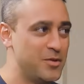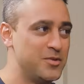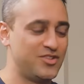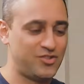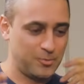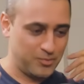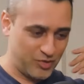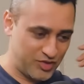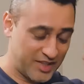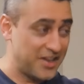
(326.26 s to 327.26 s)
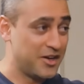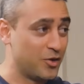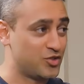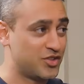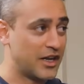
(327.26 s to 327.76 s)
film is set in
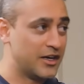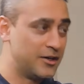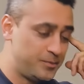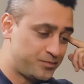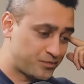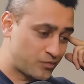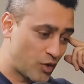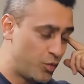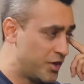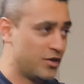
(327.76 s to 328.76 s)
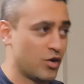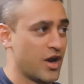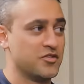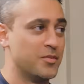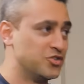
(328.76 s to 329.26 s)
Australia. We did not
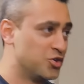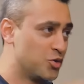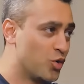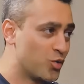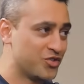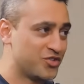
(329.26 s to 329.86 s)
have the budget to go to